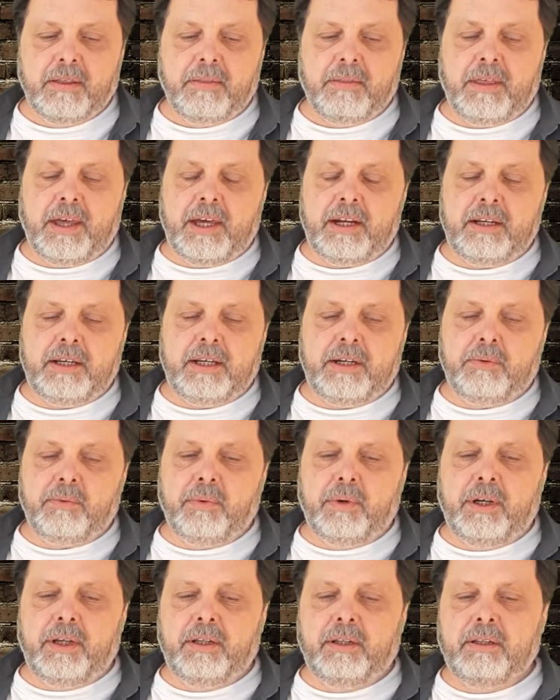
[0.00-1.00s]
then it
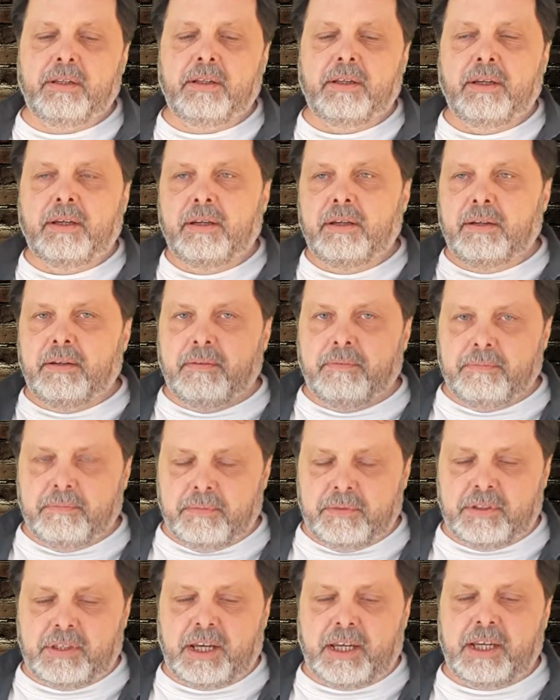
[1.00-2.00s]
will
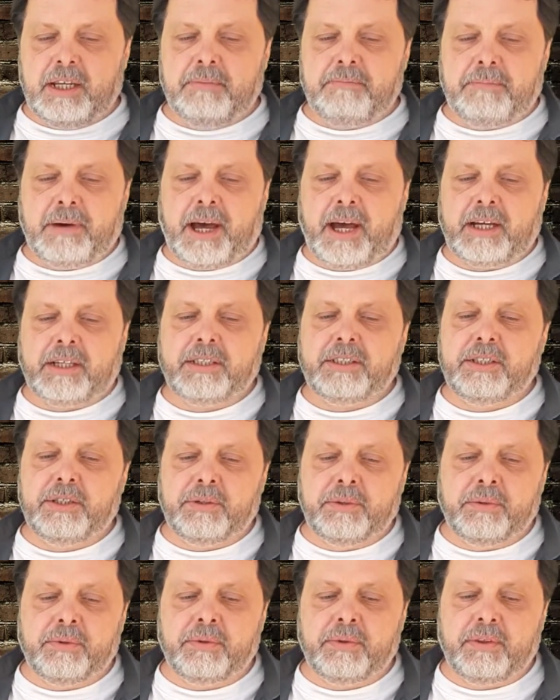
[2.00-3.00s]
take it back
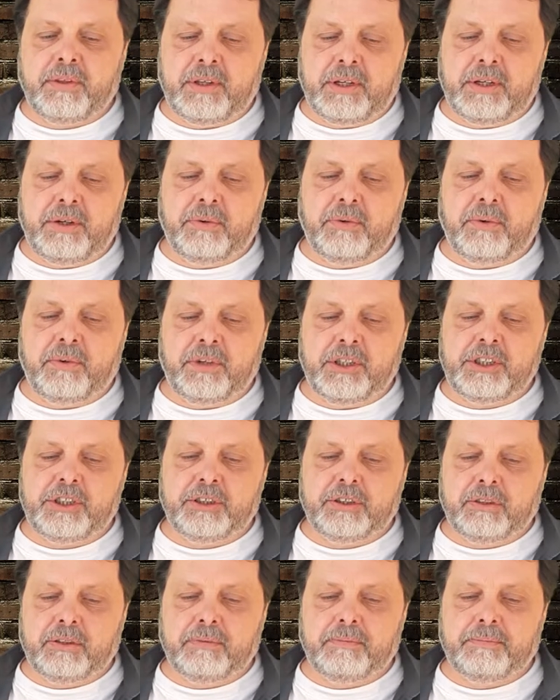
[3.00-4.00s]
to the
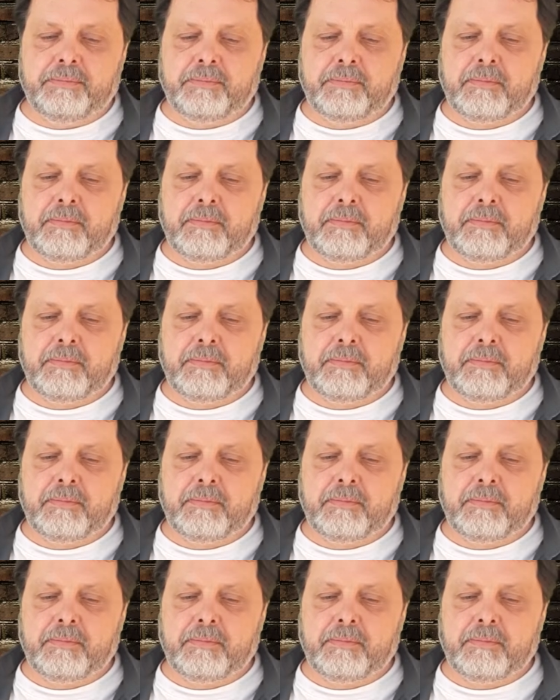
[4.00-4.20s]
original.